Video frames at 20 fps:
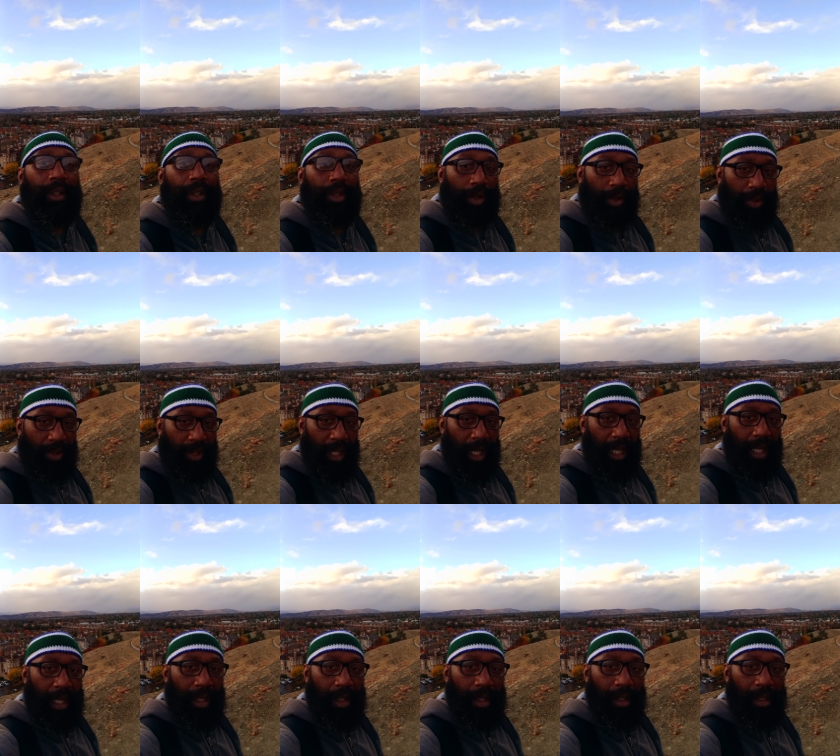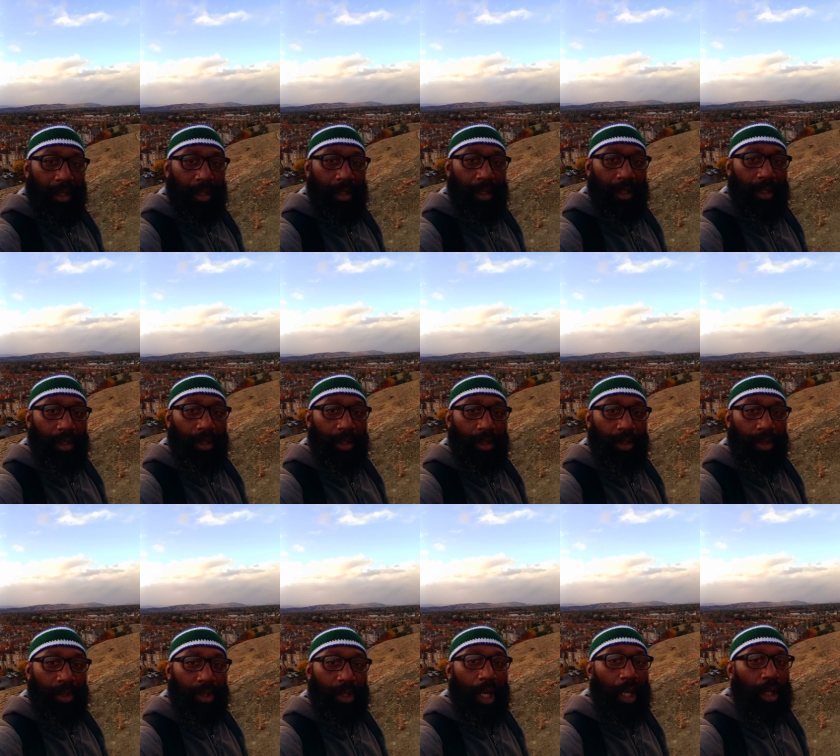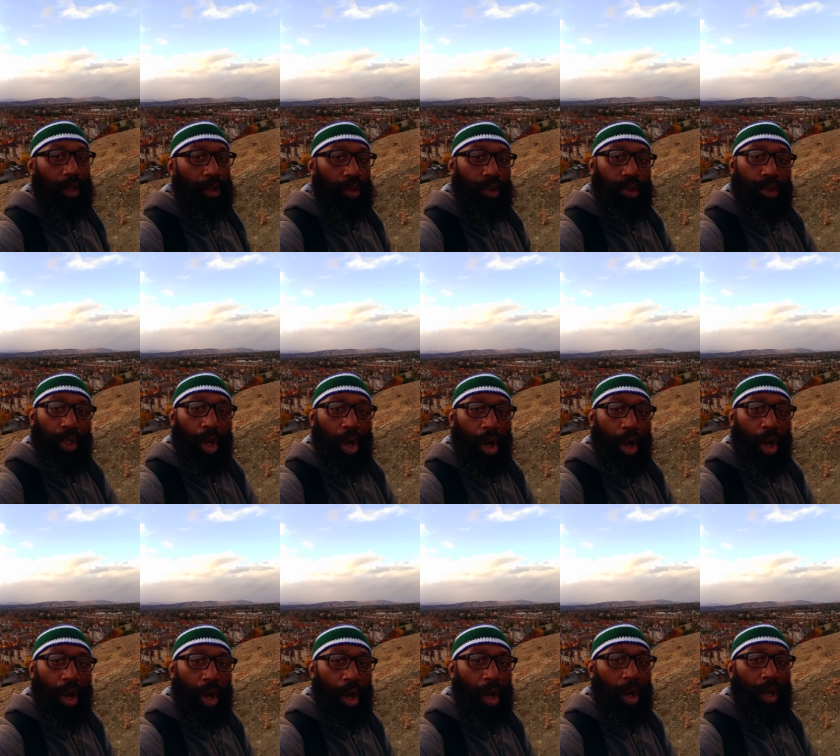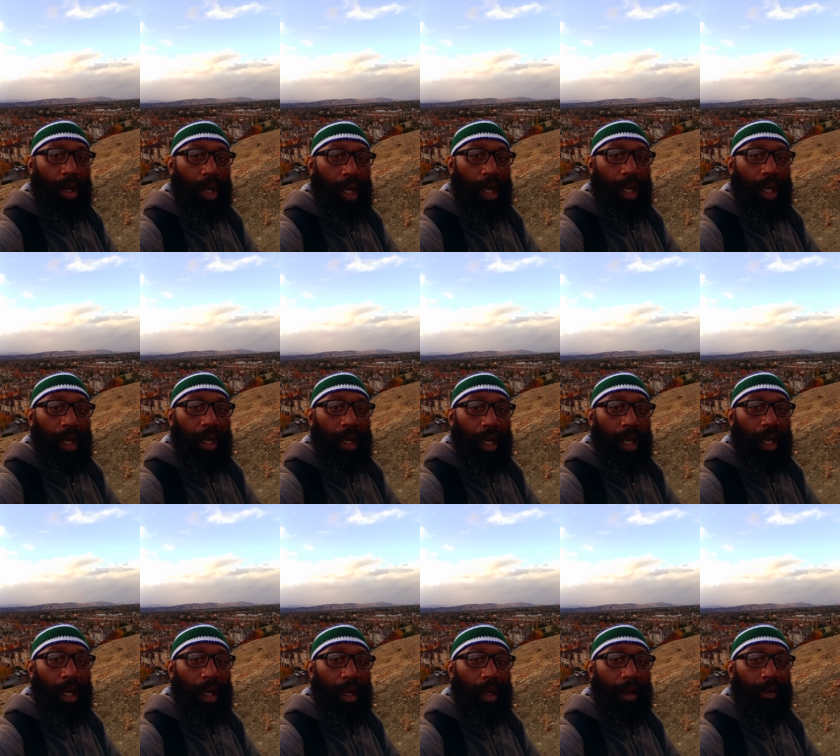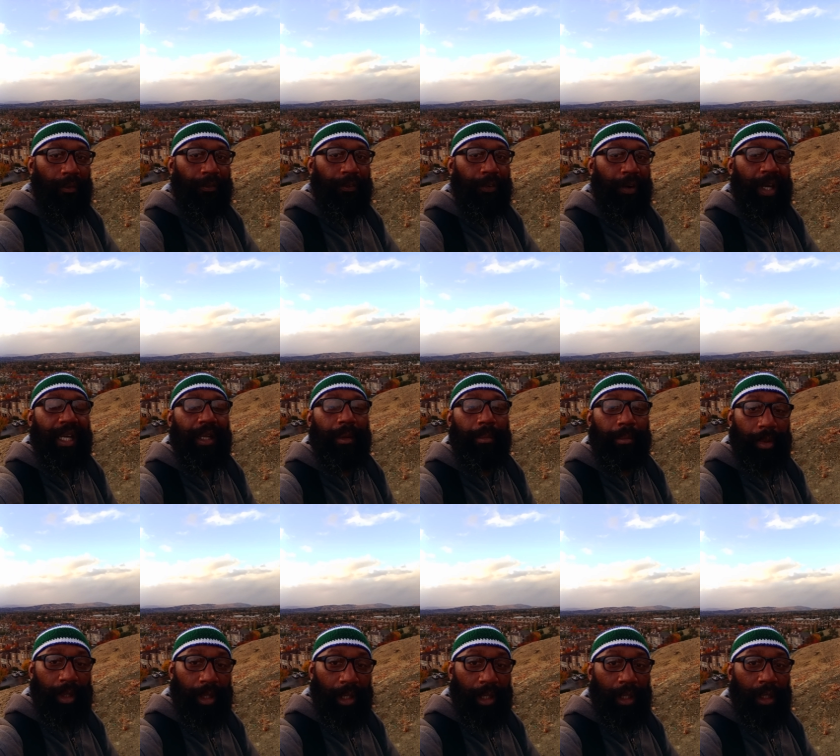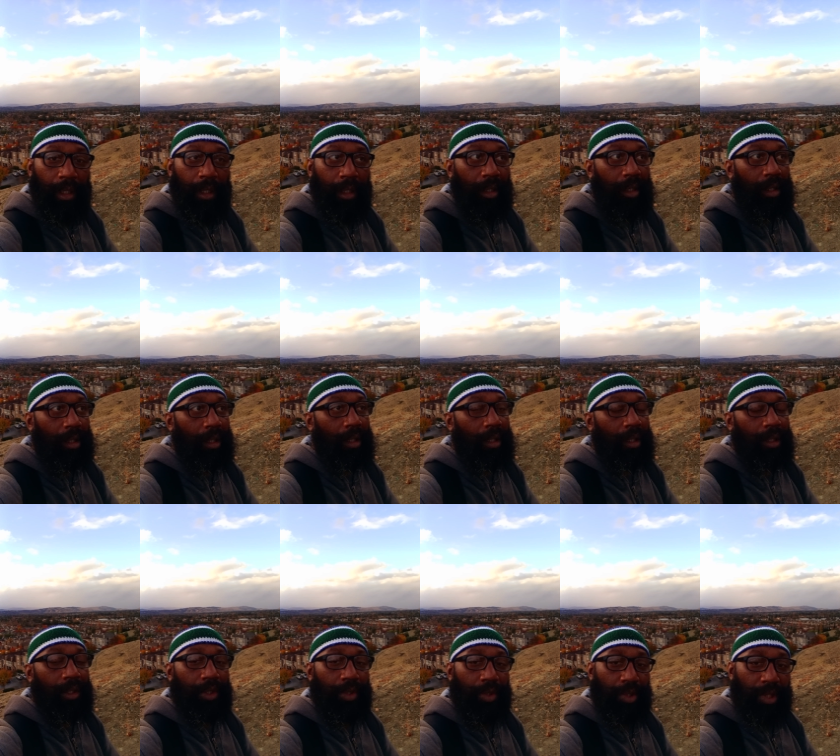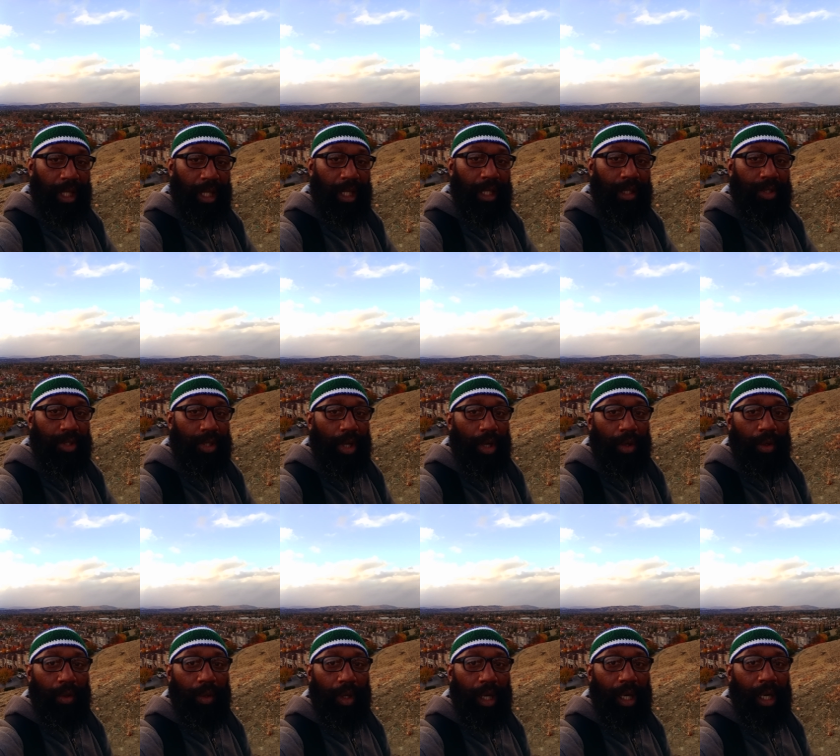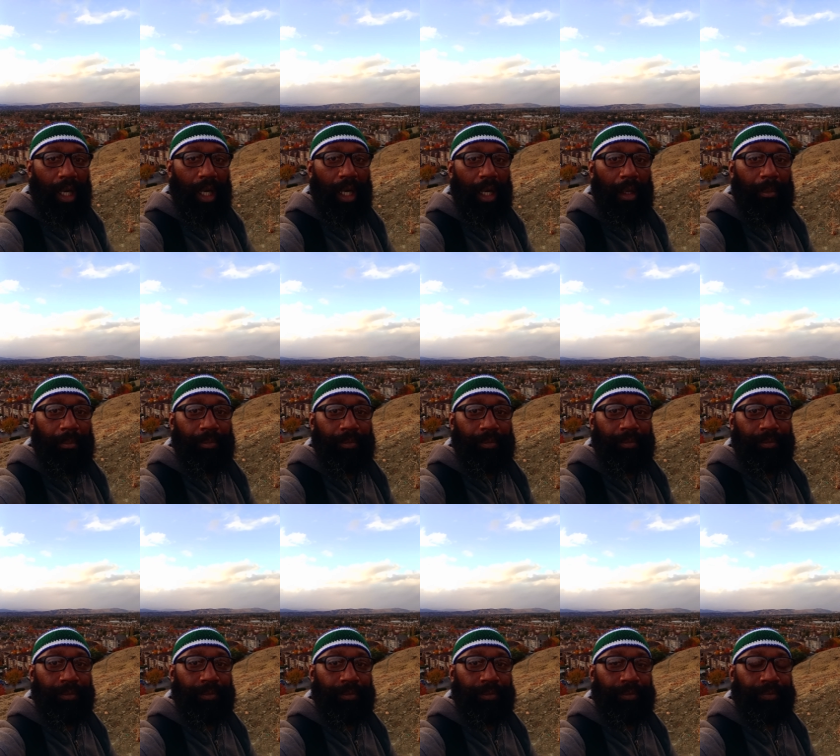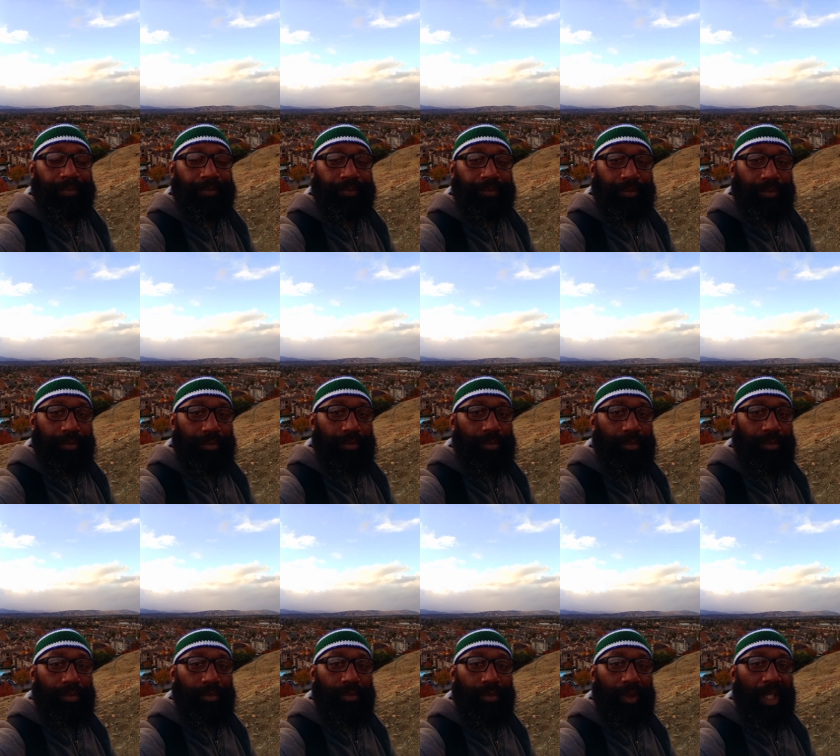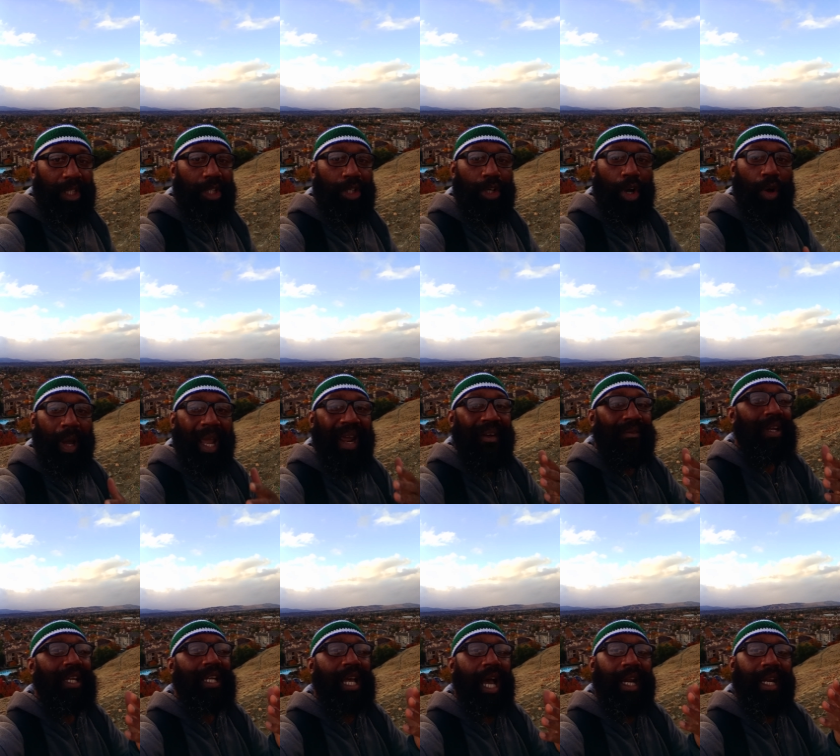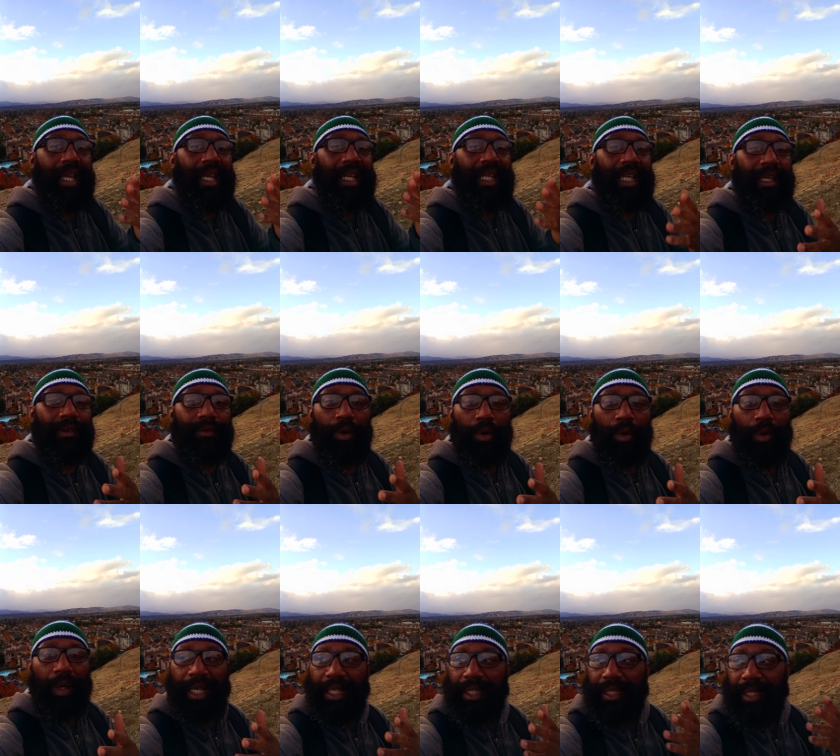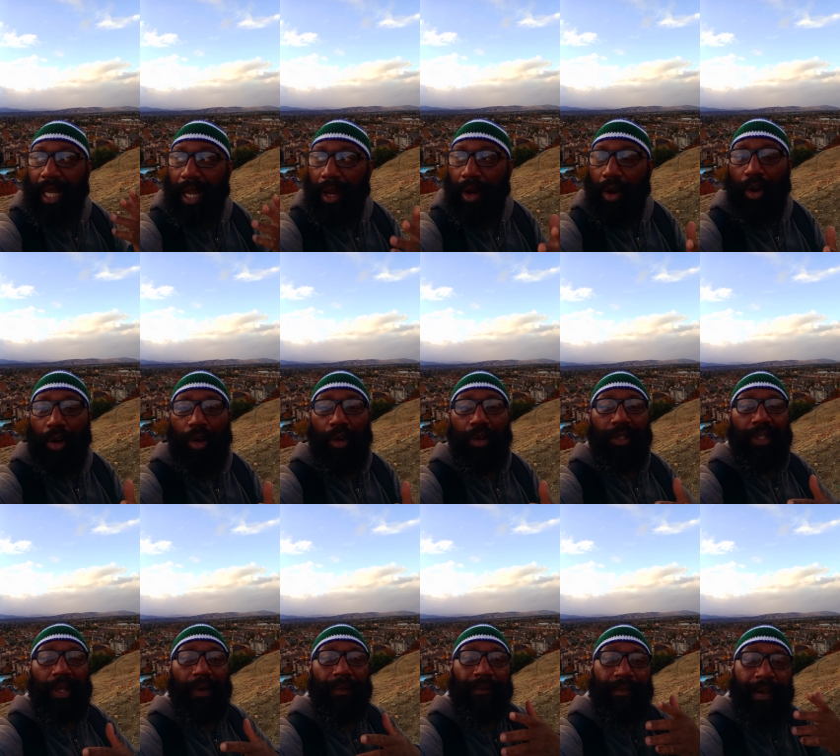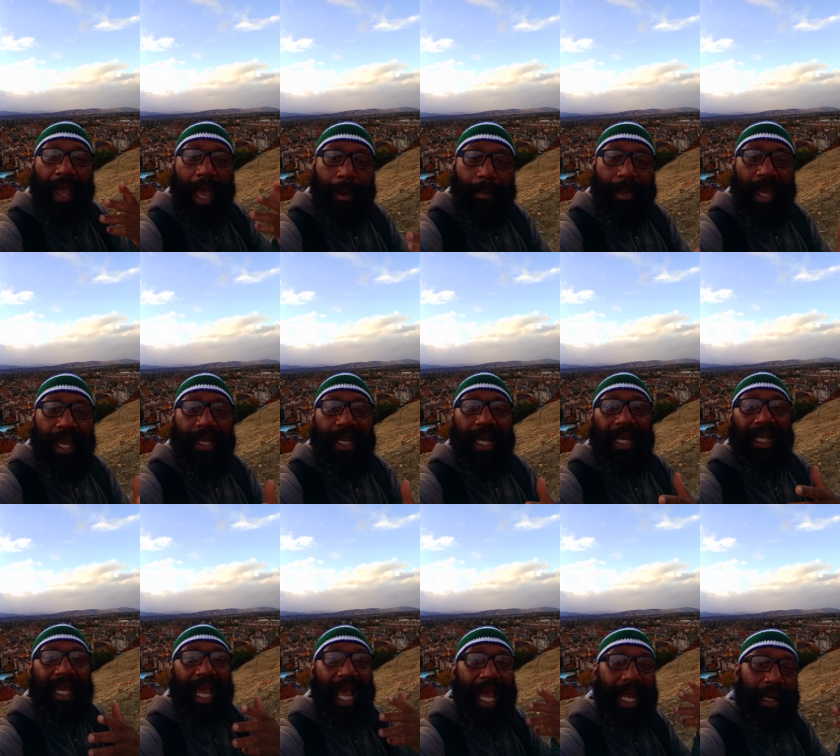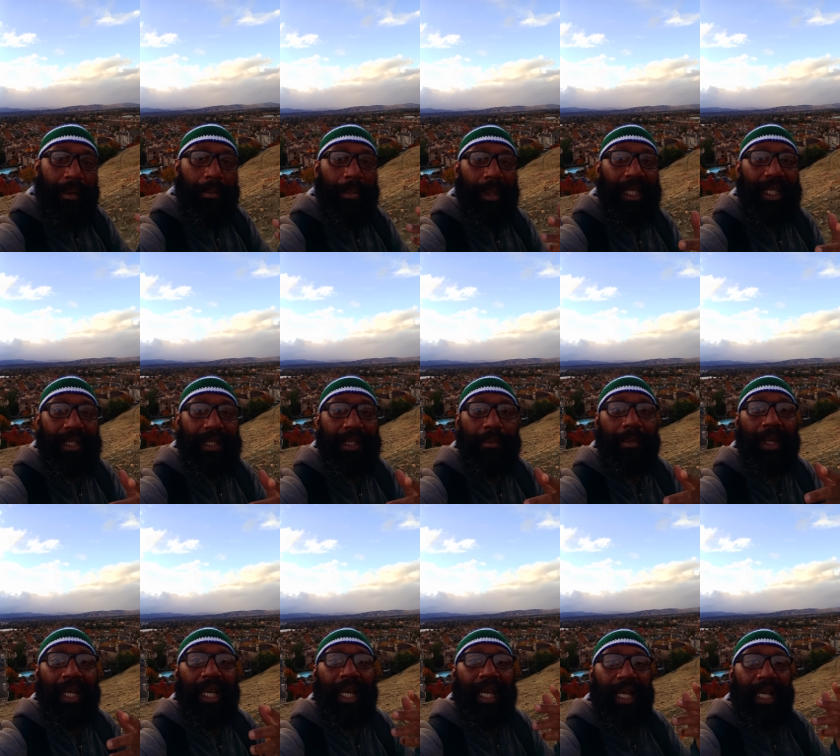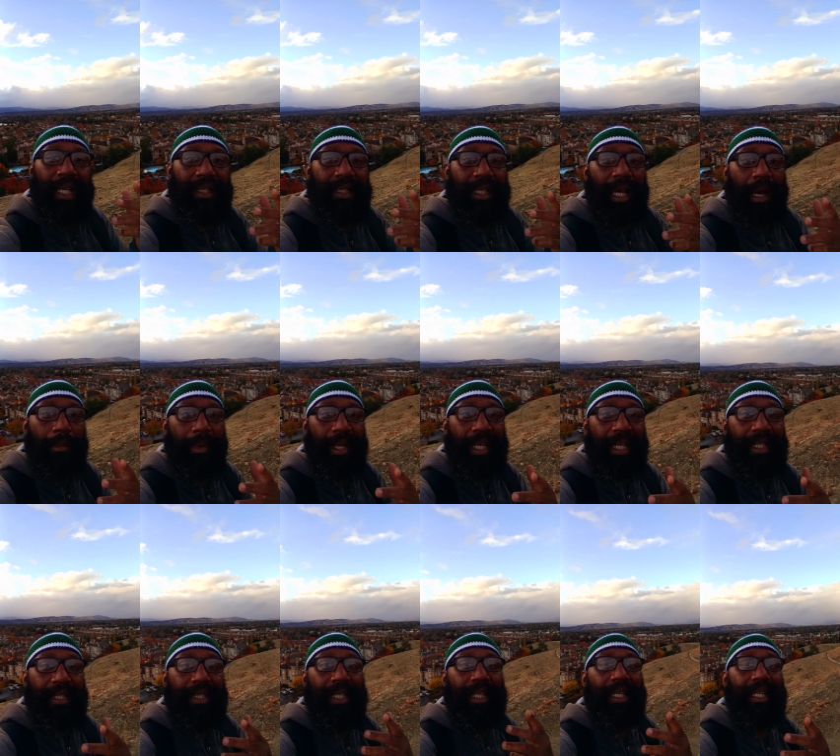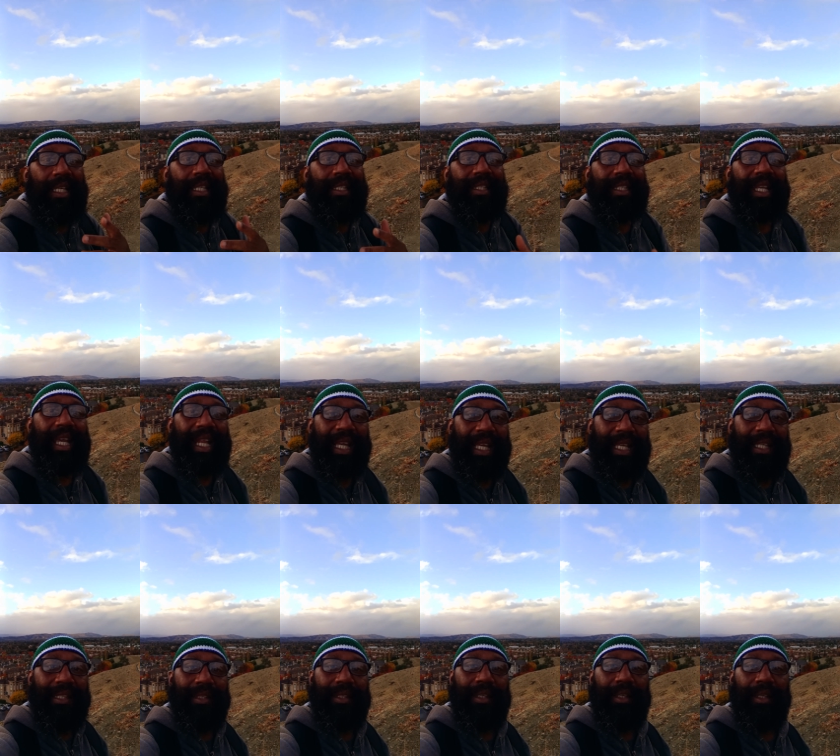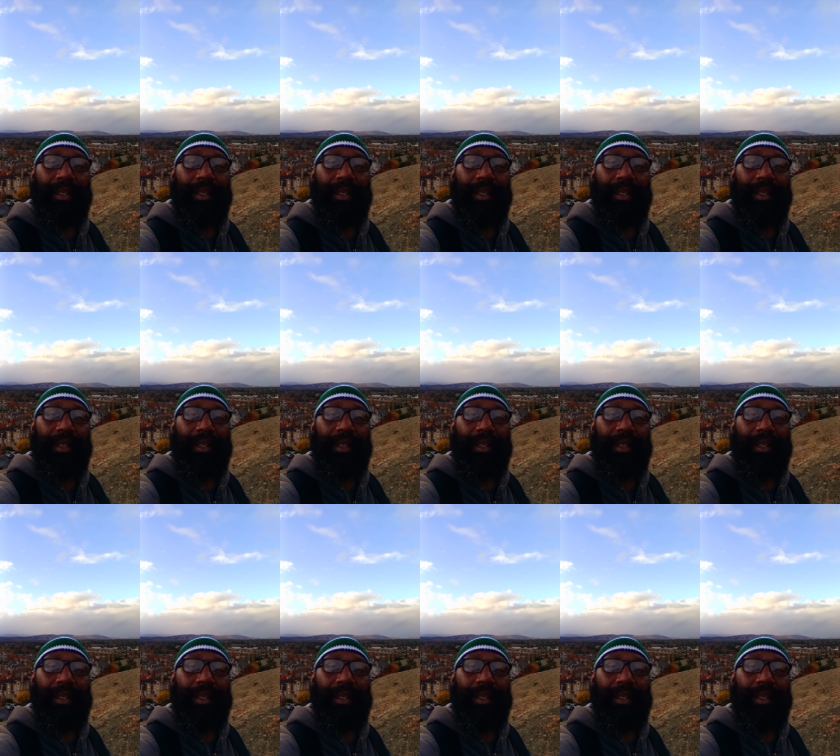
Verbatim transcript: You see? You're going to lose all freedom. You see? So, um, you know, every kind of evil and terror, the famine, the cannibalism is coming into these cities.